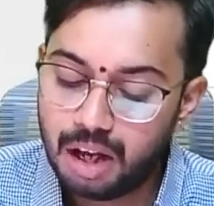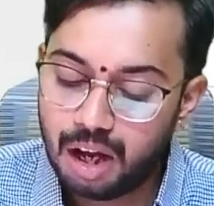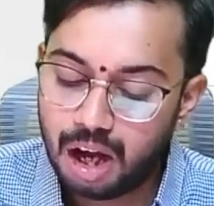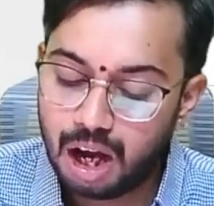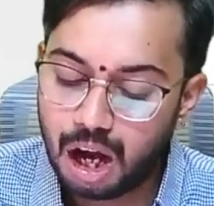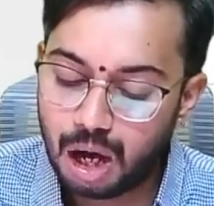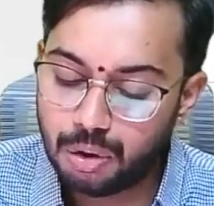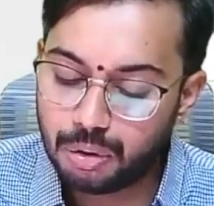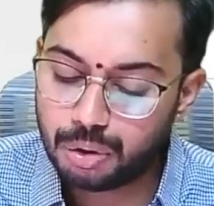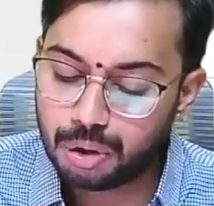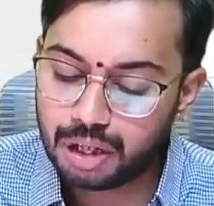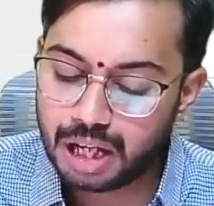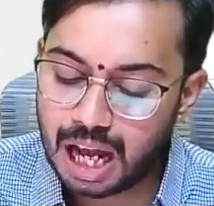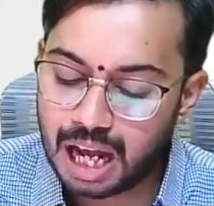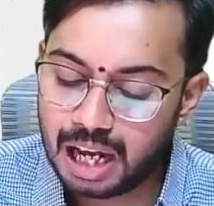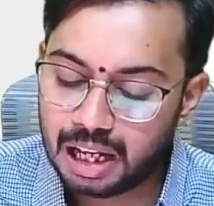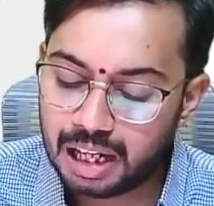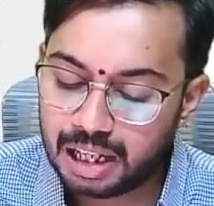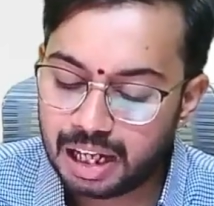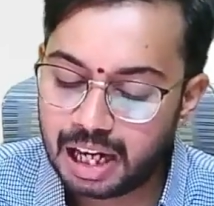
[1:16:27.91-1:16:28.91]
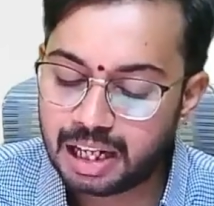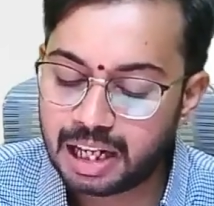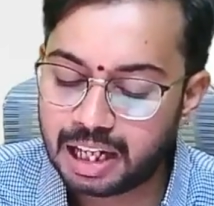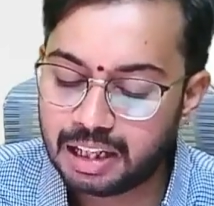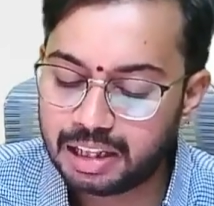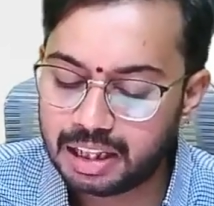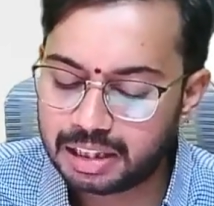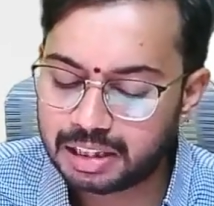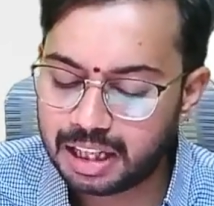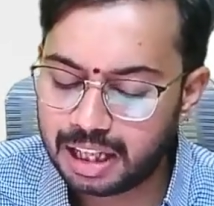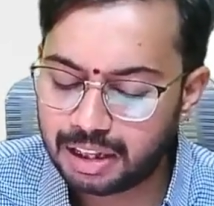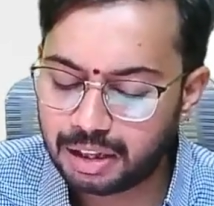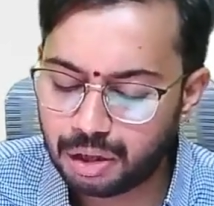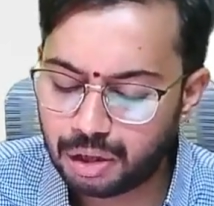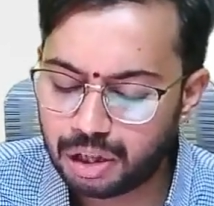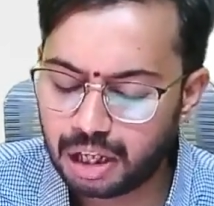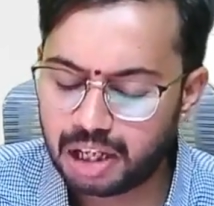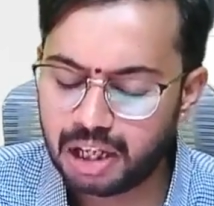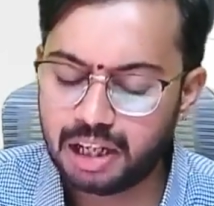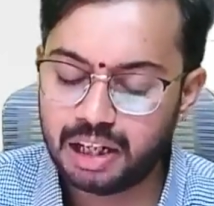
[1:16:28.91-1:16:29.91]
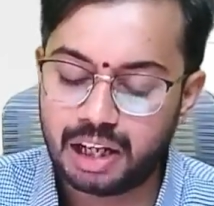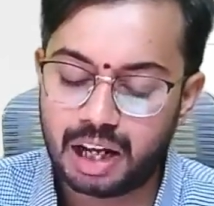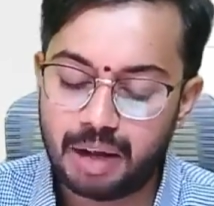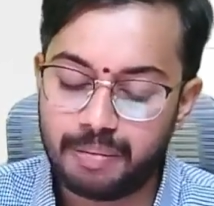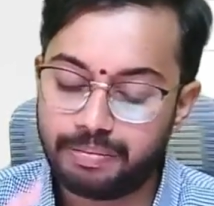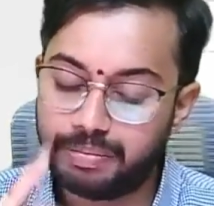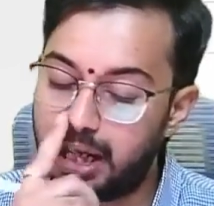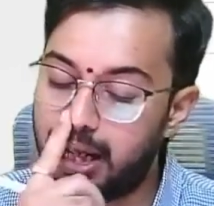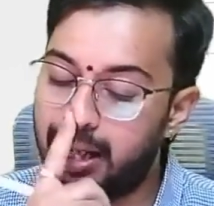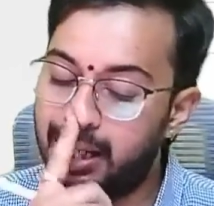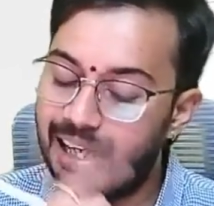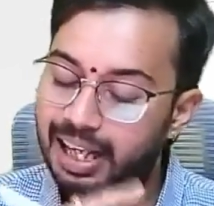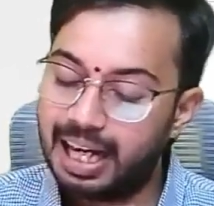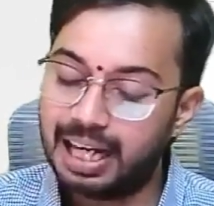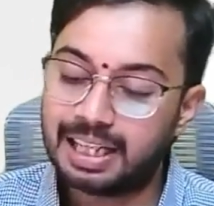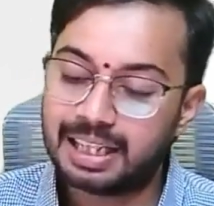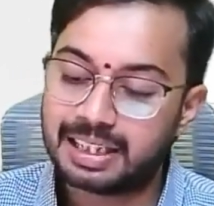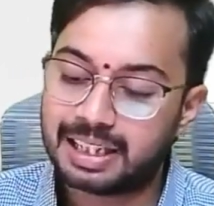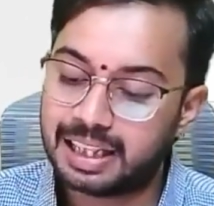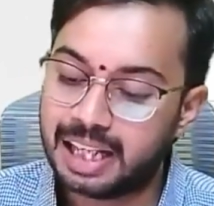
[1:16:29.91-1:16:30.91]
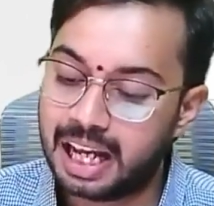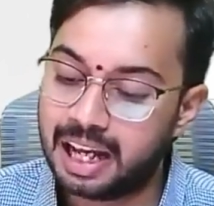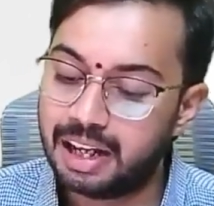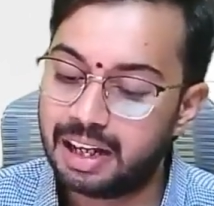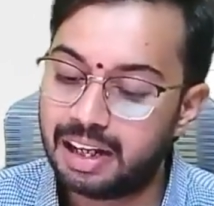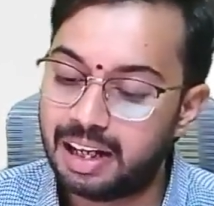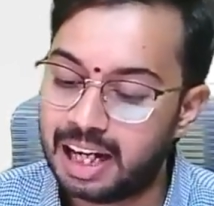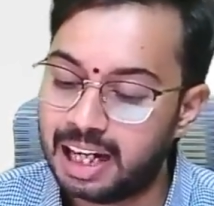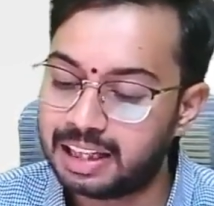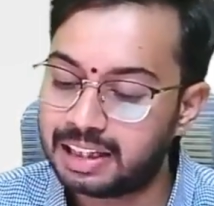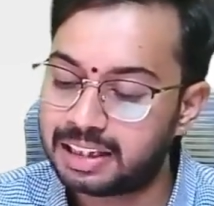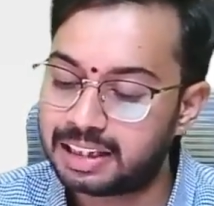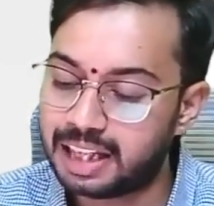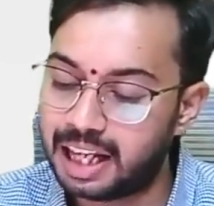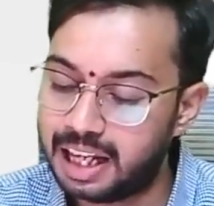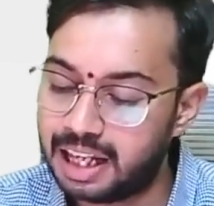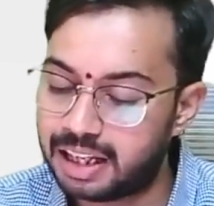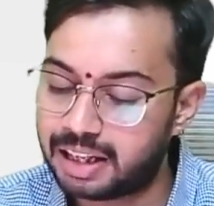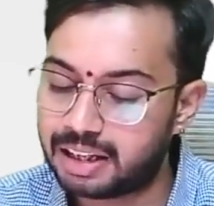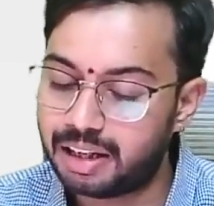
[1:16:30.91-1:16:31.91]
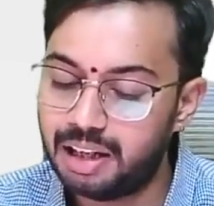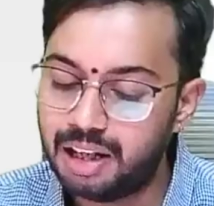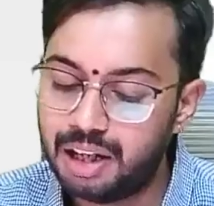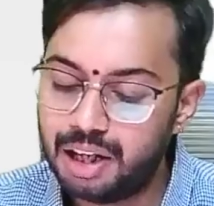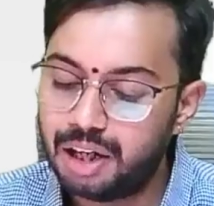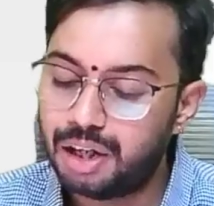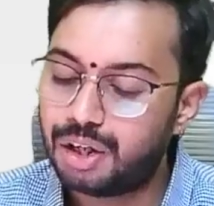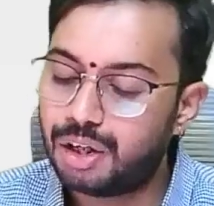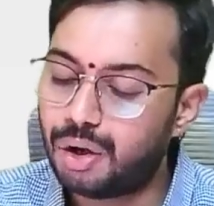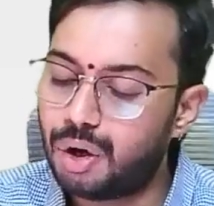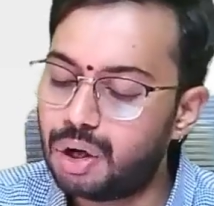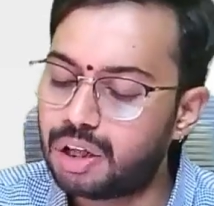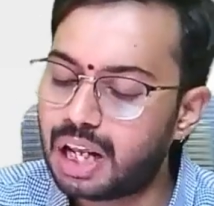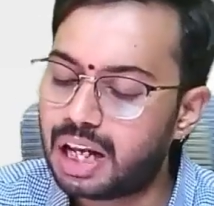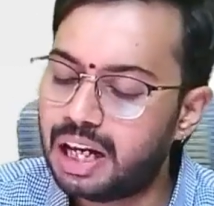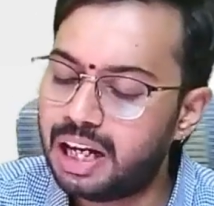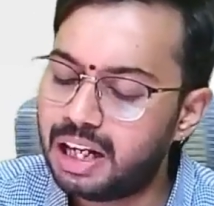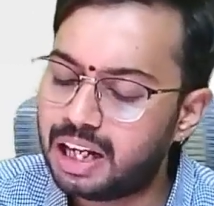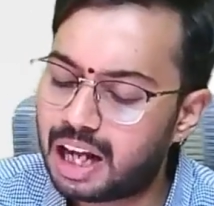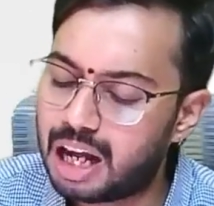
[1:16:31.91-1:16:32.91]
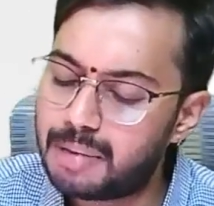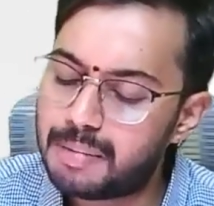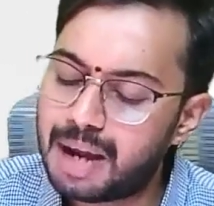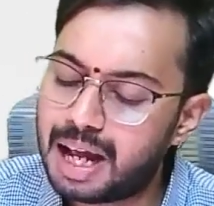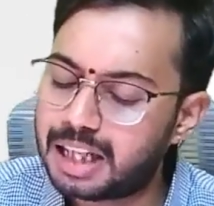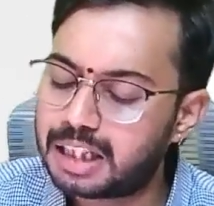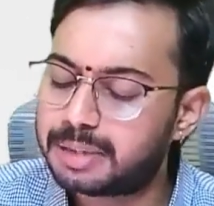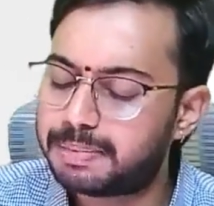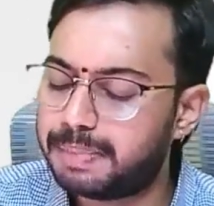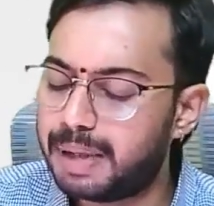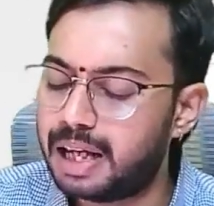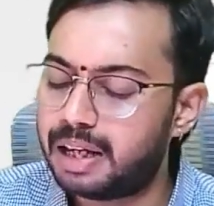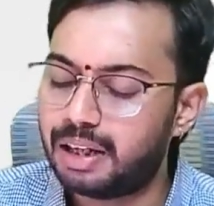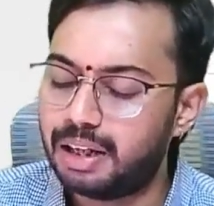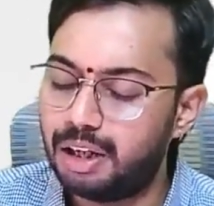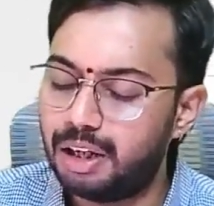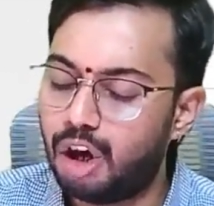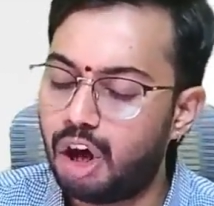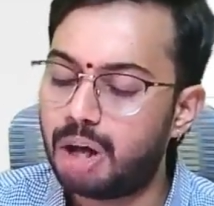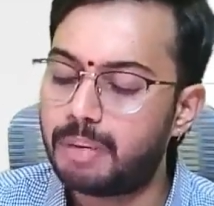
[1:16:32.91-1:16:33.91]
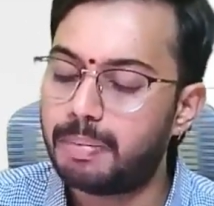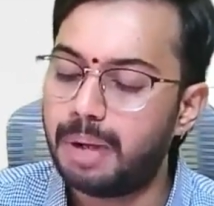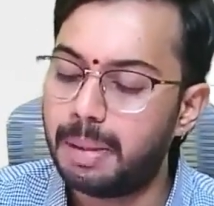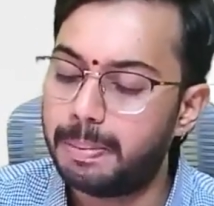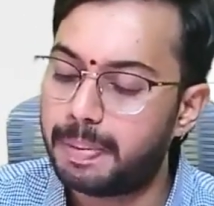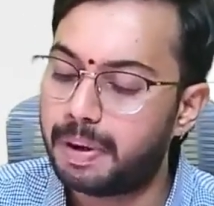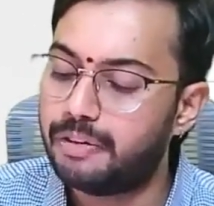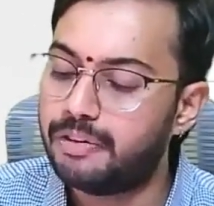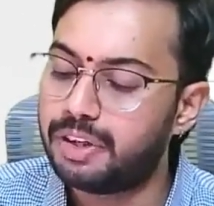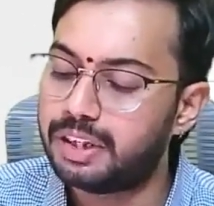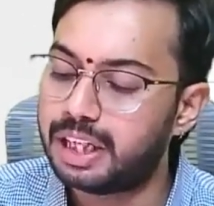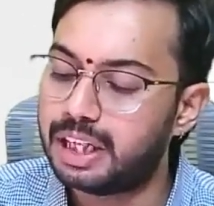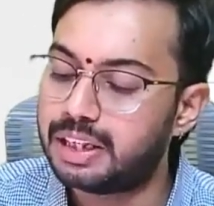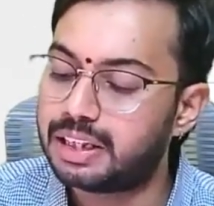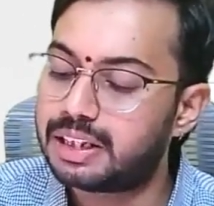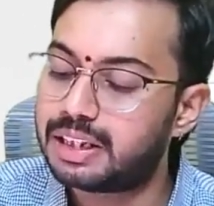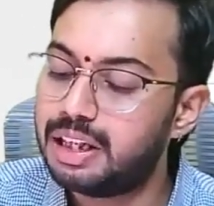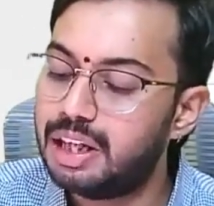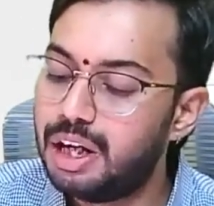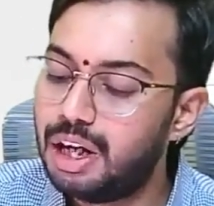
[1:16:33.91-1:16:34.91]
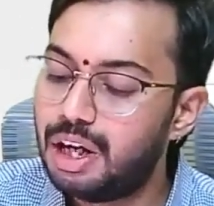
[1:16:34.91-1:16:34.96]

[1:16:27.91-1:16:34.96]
How to calculate adjusted total income? Let's take total income as per normal provisions.